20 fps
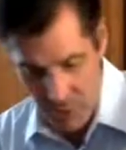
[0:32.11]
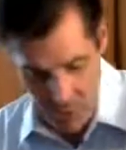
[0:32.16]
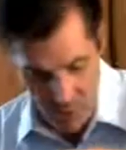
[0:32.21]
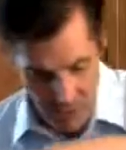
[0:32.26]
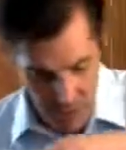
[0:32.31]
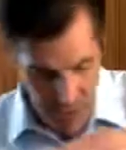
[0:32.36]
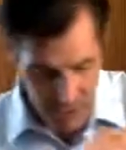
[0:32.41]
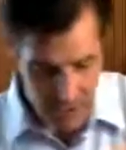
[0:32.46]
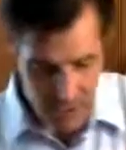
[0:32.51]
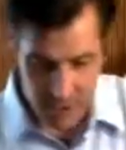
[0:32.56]

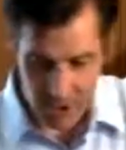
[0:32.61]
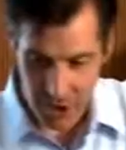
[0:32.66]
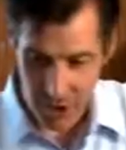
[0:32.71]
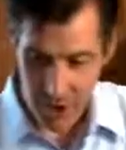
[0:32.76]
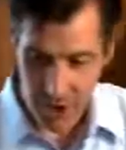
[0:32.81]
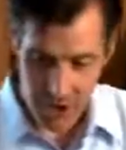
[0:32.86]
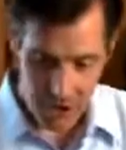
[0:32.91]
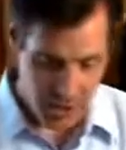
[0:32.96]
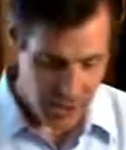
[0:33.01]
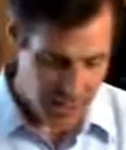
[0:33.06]
puree this
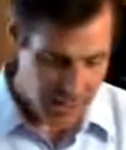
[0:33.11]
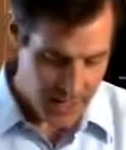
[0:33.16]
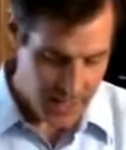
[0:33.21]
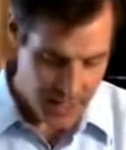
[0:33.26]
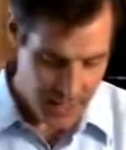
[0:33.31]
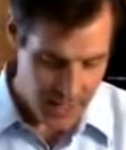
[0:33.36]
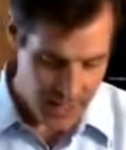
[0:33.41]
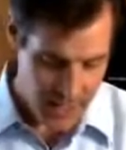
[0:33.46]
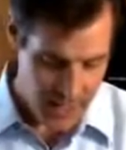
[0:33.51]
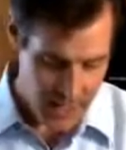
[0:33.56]
just
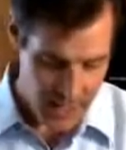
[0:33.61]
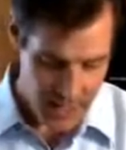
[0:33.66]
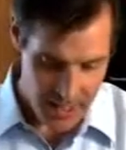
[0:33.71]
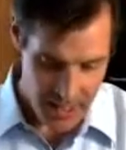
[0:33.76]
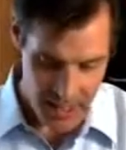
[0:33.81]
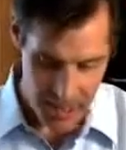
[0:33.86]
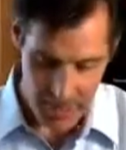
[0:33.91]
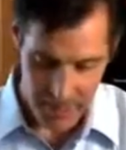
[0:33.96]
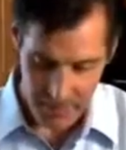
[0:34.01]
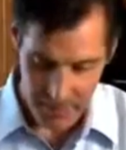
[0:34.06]
like
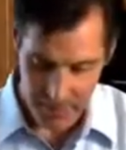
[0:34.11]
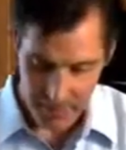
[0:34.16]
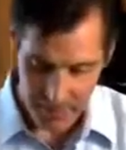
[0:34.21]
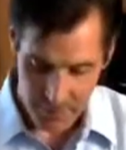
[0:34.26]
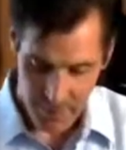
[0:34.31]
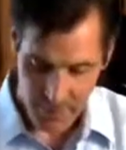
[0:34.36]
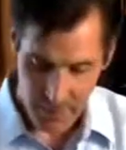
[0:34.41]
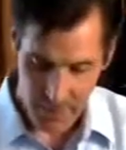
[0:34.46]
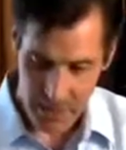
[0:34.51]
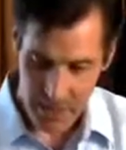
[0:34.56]
a
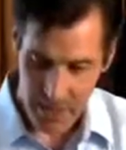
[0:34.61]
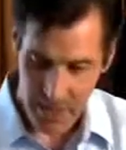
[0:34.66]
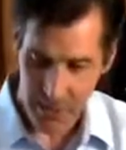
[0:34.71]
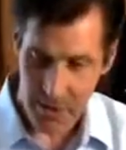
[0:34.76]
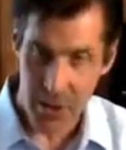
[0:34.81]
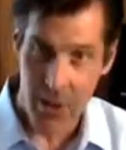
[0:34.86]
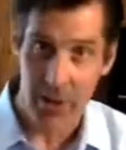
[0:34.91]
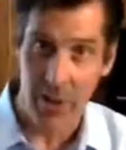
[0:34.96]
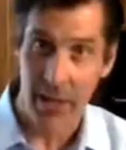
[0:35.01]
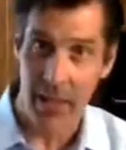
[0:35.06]
pesto.